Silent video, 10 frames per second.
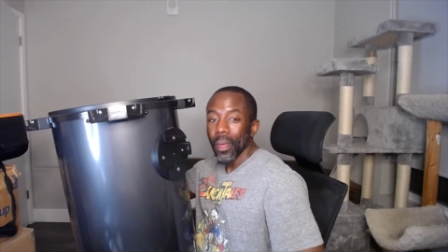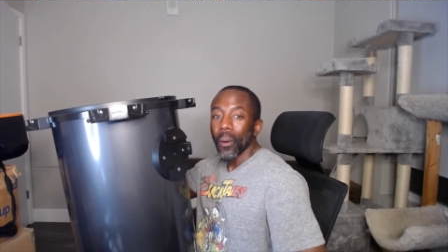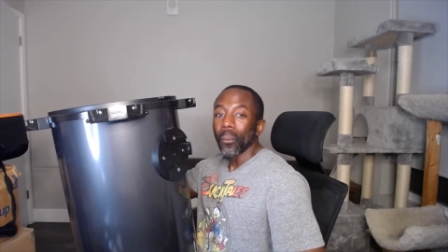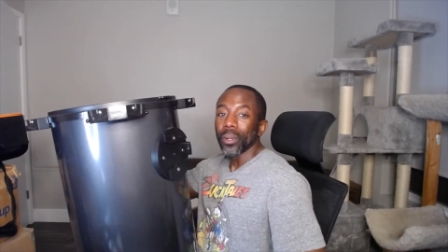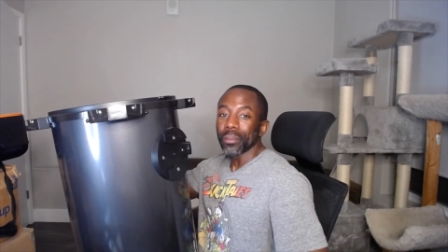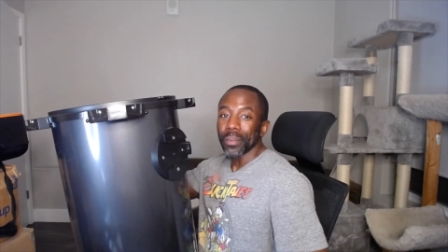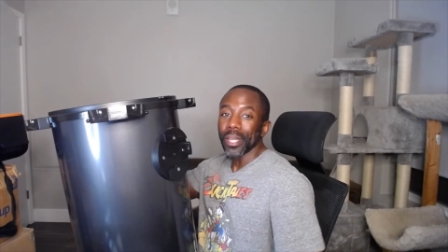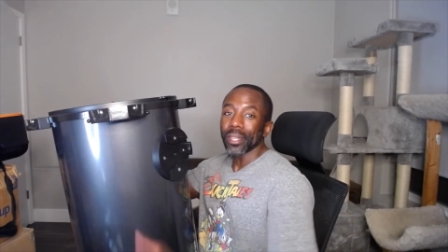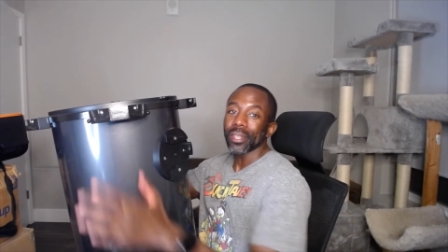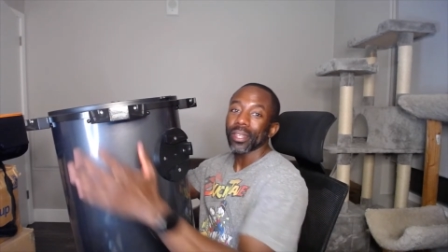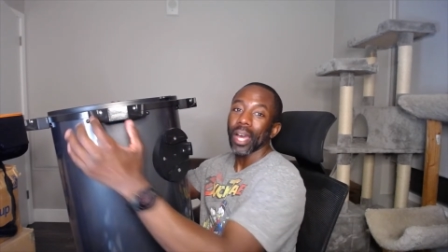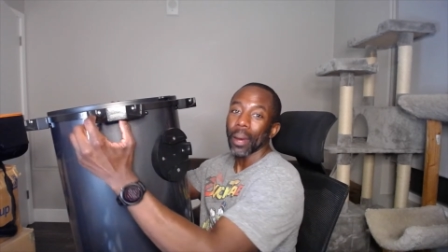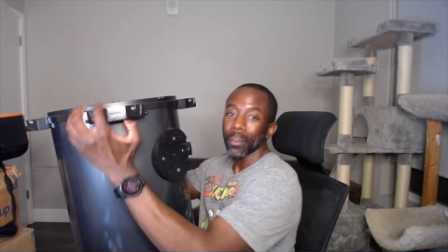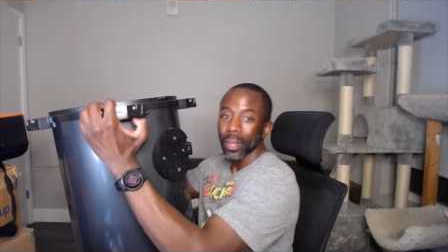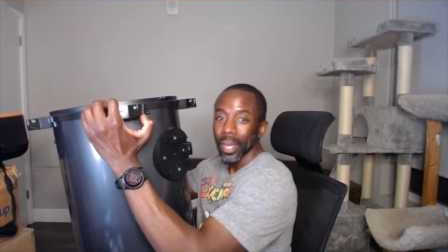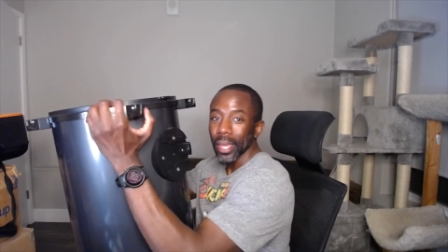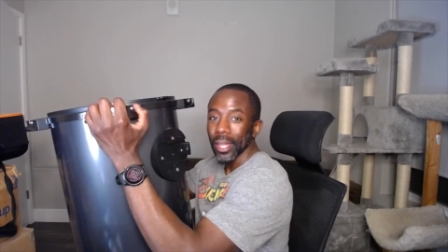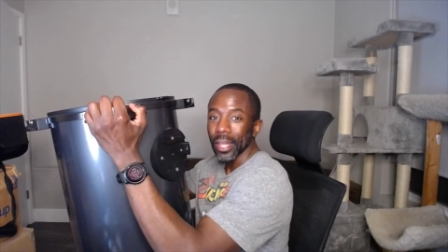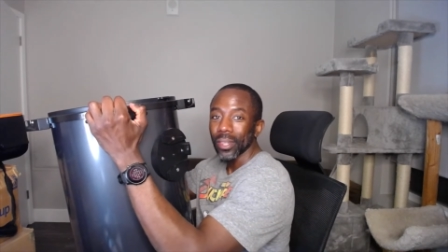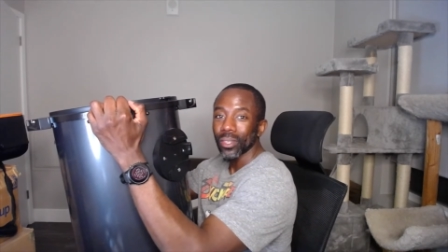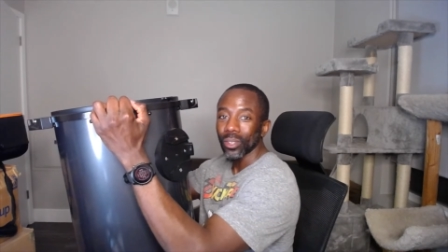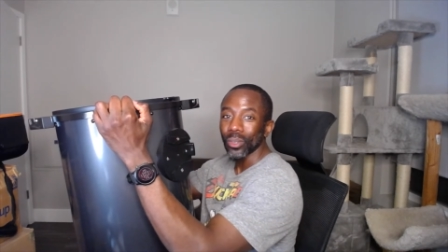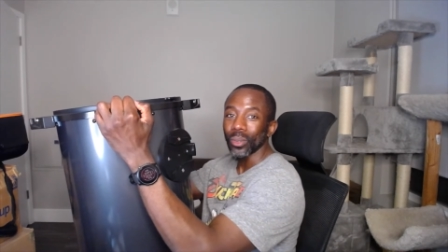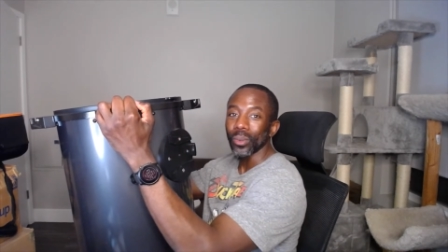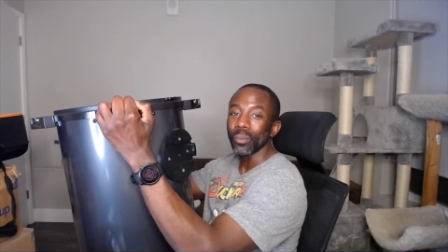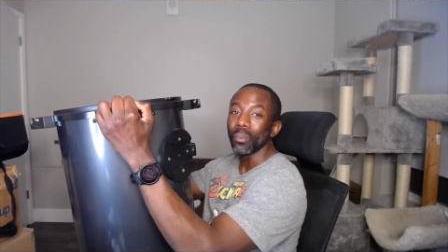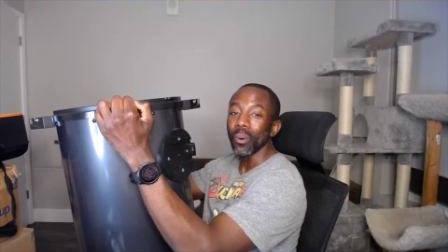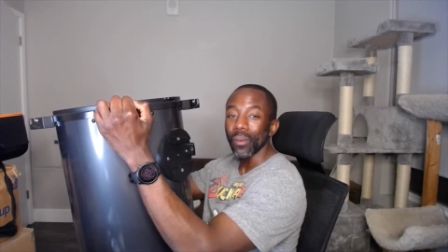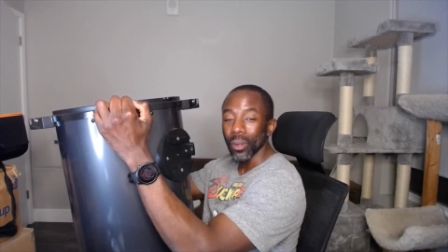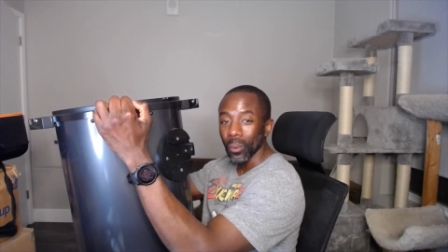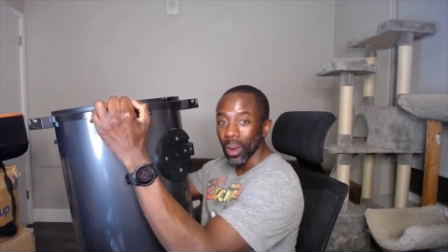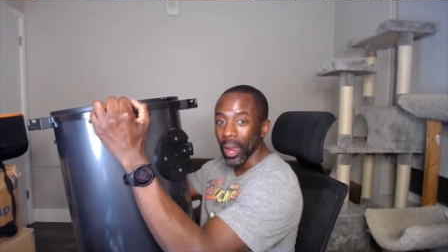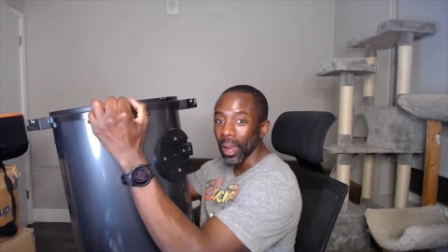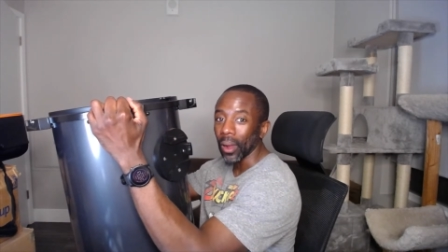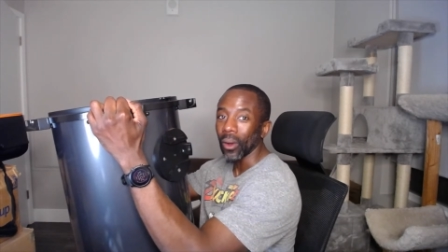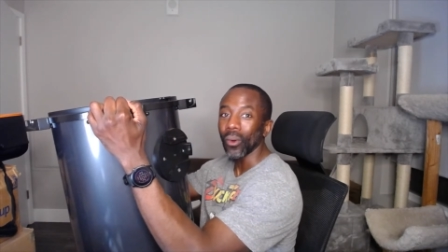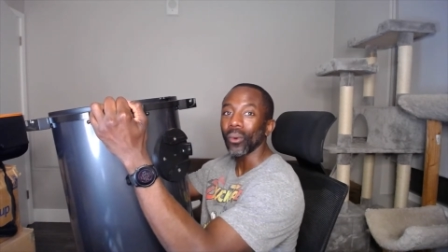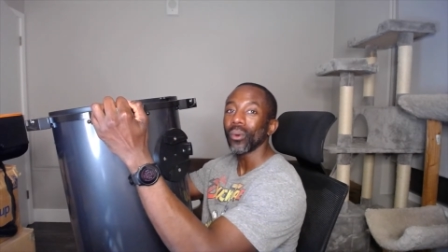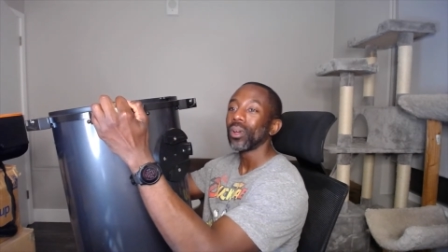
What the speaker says: which means it's complicated to move it around,